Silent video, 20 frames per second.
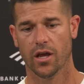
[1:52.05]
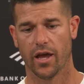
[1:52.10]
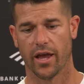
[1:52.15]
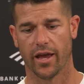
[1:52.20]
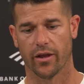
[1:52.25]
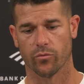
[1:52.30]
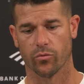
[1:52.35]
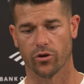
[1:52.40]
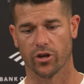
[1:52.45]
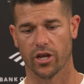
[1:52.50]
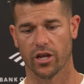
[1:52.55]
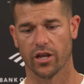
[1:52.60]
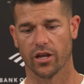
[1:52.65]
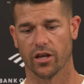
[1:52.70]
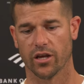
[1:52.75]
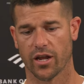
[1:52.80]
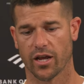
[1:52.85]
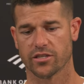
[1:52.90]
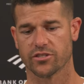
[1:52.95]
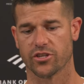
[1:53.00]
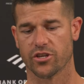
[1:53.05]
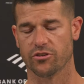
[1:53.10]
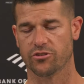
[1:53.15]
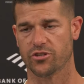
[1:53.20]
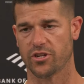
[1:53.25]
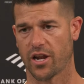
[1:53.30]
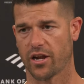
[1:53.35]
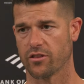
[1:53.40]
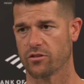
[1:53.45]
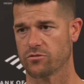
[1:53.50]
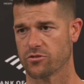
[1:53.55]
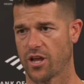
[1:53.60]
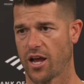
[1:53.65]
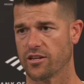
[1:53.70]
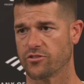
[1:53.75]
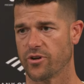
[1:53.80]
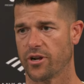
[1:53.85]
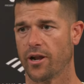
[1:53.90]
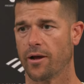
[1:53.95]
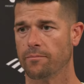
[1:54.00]
and we're getting good execution out of those
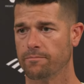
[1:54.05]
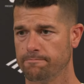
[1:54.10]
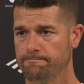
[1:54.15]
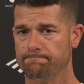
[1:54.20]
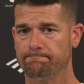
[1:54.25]
guys right now.